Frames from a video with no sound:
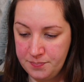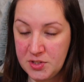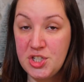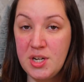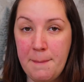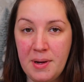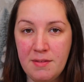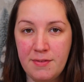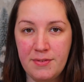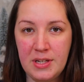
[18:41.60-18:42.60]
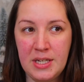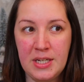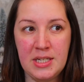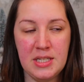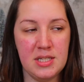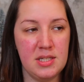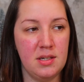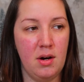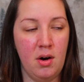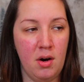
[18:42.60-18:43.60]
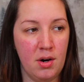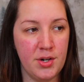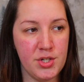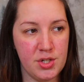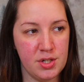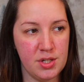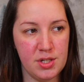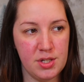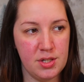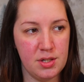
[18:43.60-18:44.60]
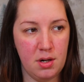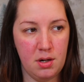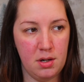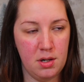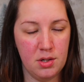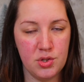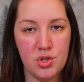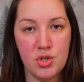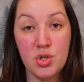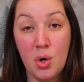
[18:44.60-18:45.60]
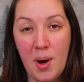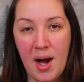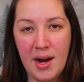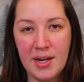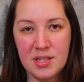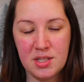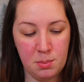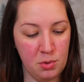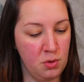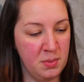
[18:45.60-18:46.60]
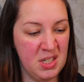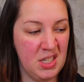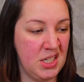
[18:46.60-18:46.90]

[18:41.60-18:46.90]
shipping fees are just so high at the moment.